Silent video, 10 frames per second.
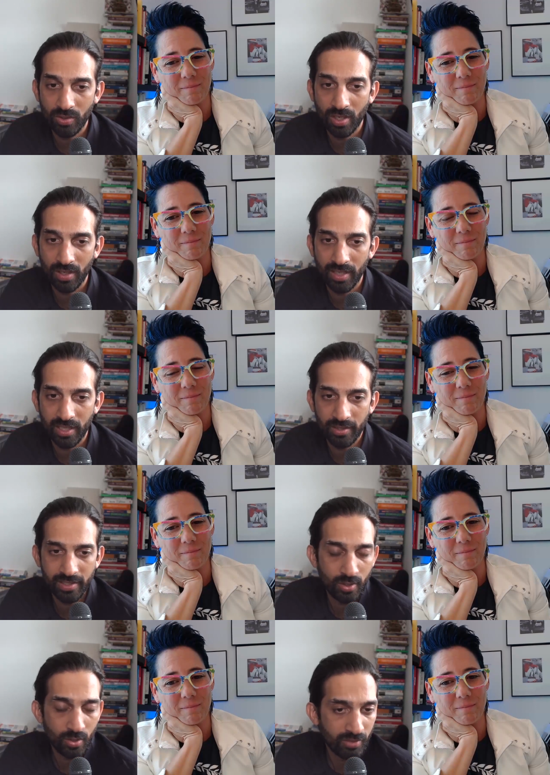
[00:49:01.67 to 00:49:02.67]
Speaker 1: client, because
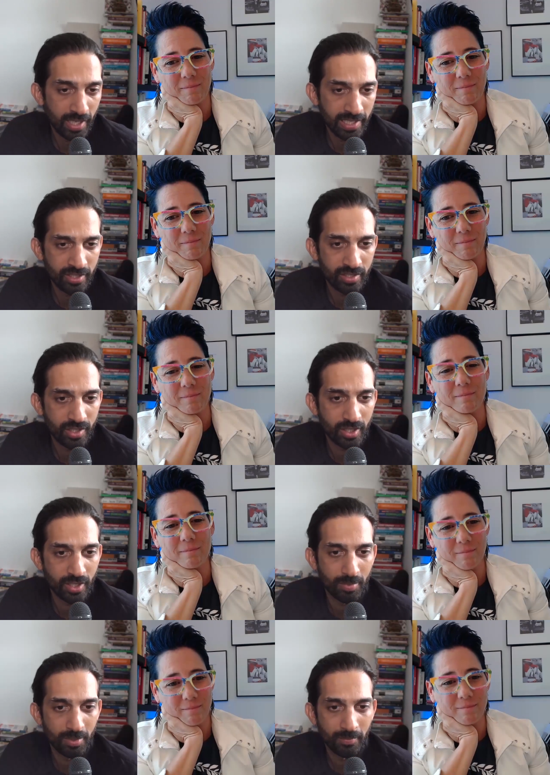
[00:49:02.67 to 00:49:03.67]
it's a long
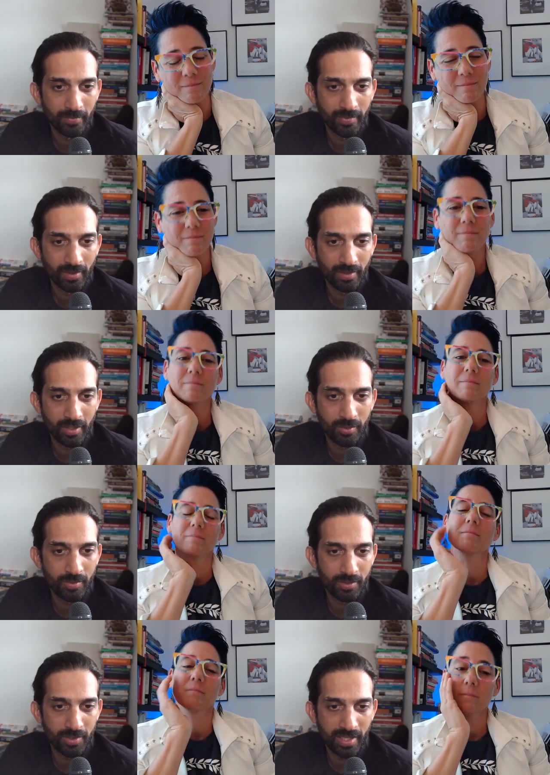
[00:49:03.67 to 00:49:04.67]
relationship. I mean, you,
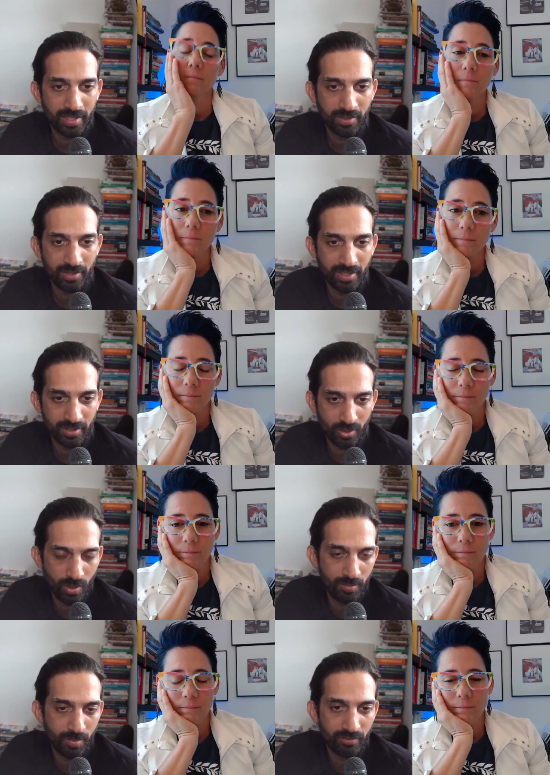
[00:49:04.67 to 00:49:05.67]
you were saying this, that's a
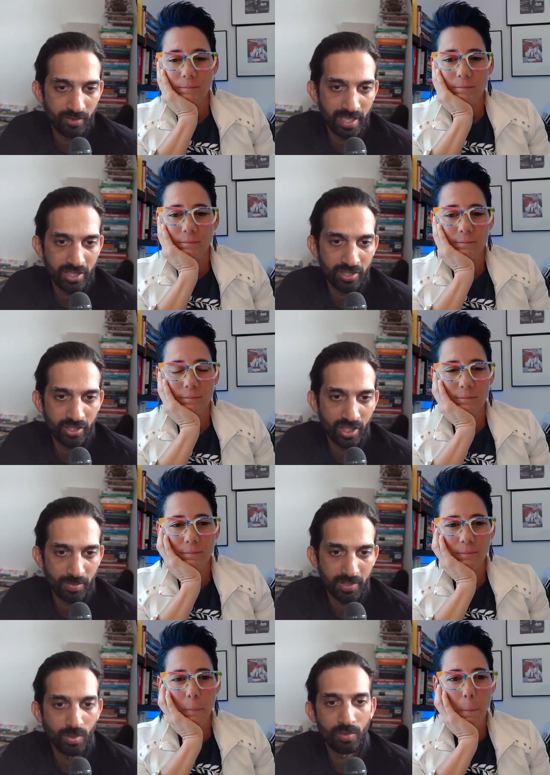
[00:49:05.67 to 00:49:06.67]
twelve month
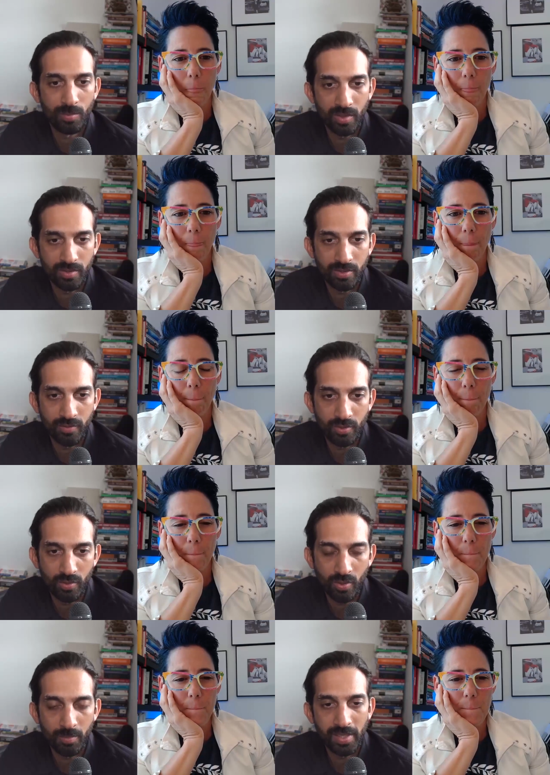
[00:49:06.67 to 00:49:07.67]
relationship. It's twelve months of you
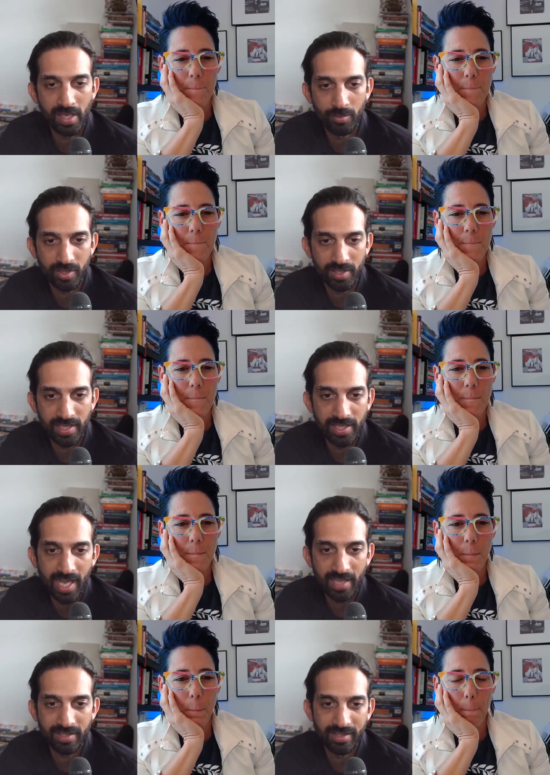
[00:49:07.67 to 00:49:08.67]
not being able to say
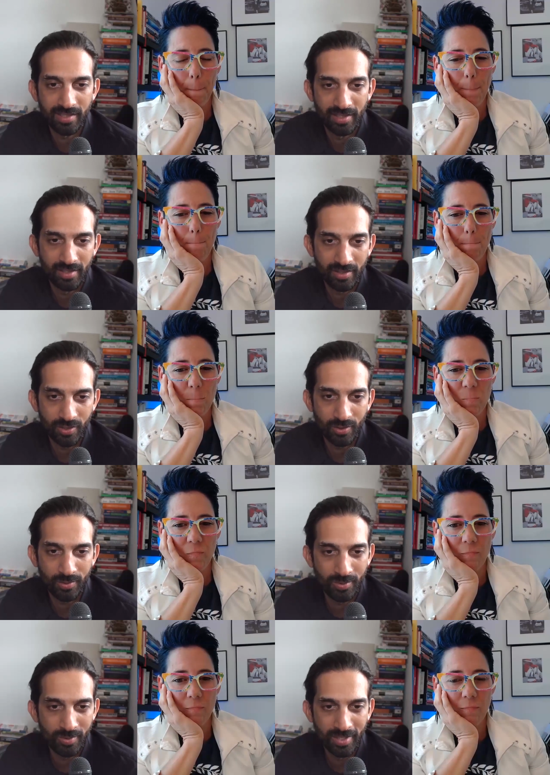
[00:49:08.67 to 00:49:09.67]
yes
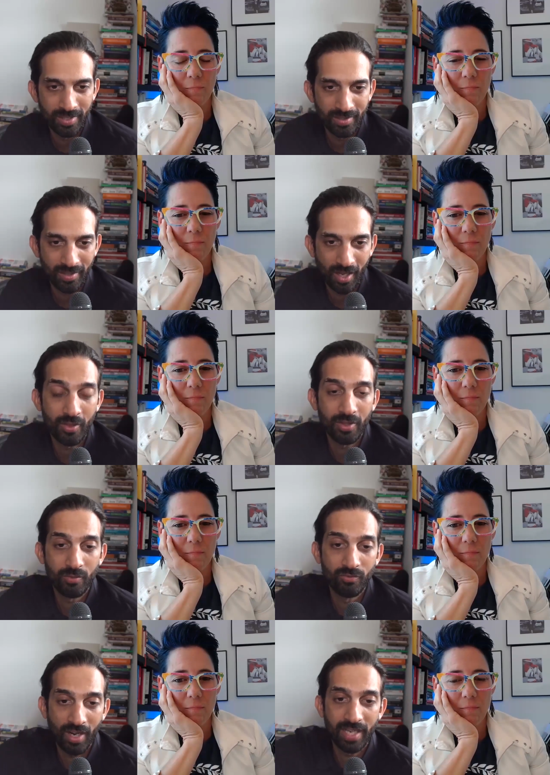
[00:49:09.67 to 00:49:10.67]
to
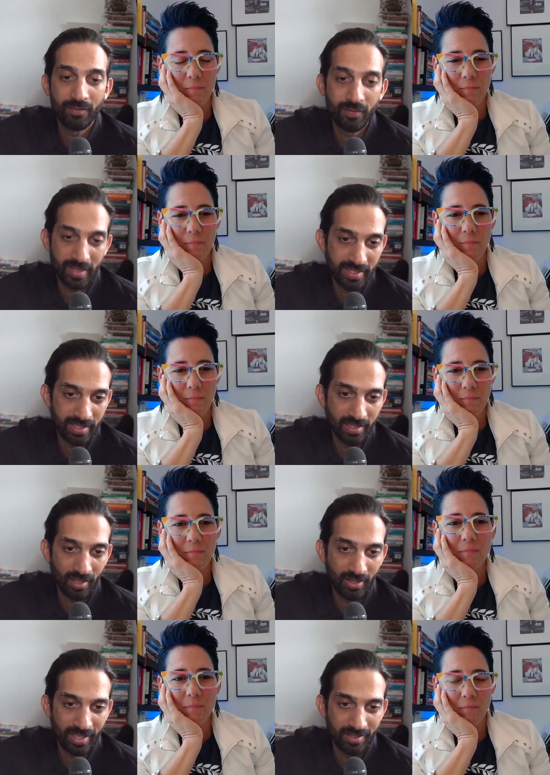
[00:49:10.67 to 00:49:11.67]
other right fitting
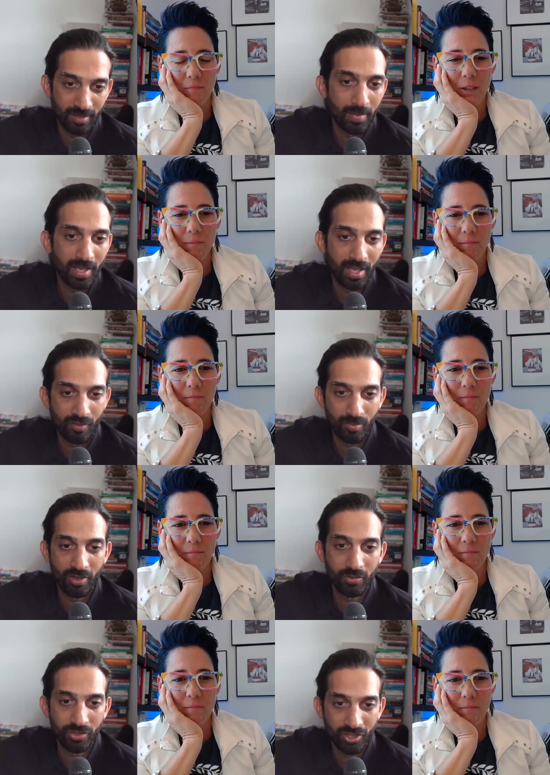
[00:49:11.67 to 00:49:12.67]
clients that might have
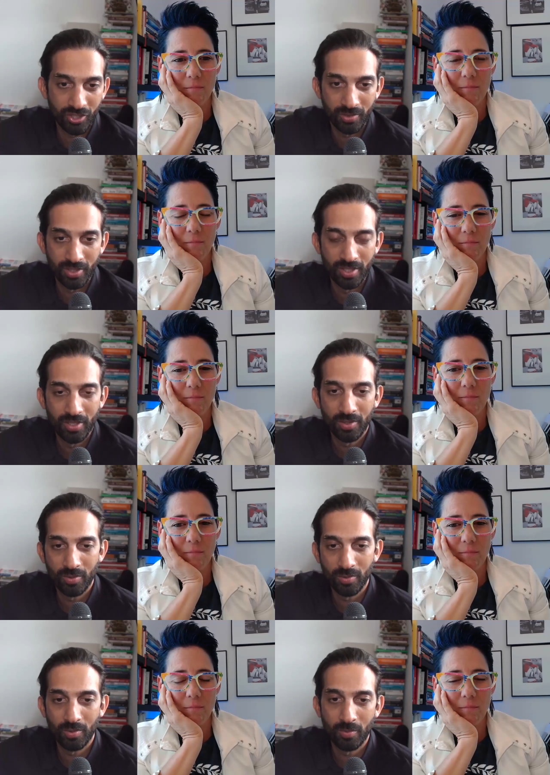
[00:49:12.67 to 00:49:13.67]
approached you,
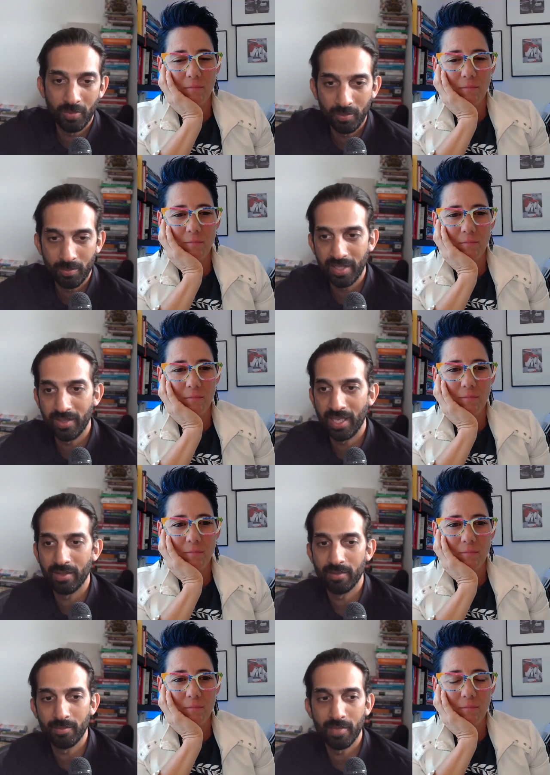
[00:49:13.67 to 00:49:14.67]
or, or, or been in
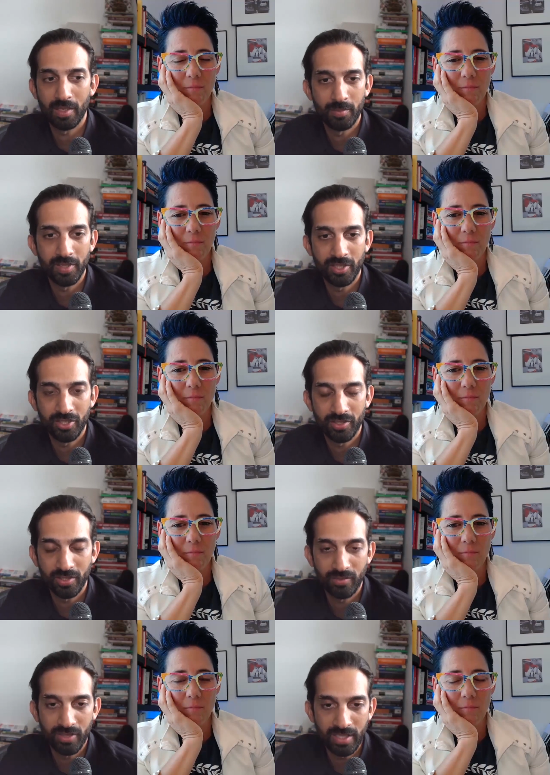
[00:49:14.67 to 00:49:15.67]
that um, position. So
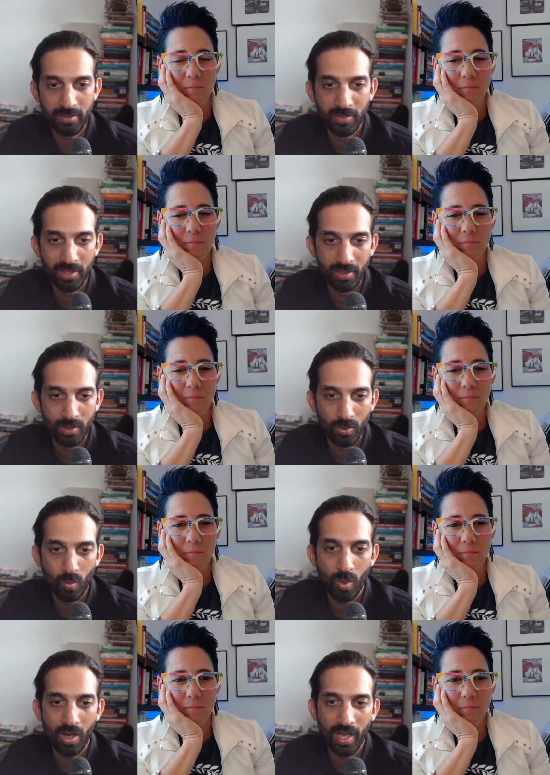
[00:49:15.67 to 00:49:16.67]
it's really
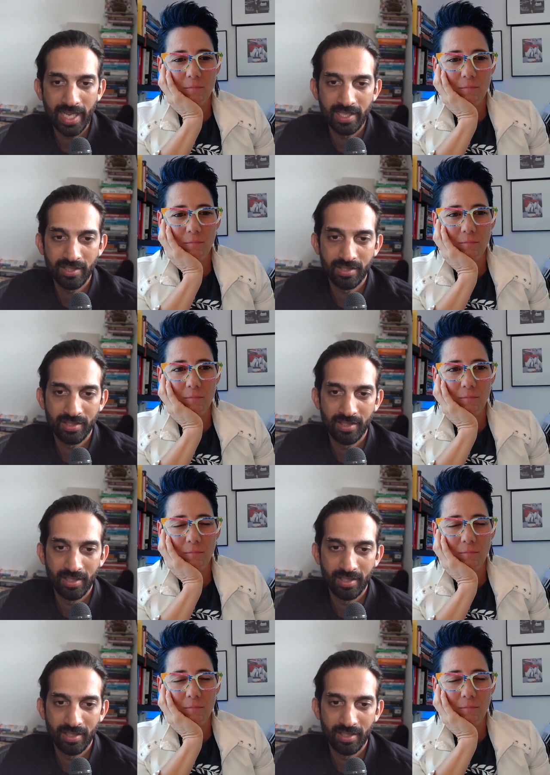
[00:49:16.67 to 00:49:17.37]
wise,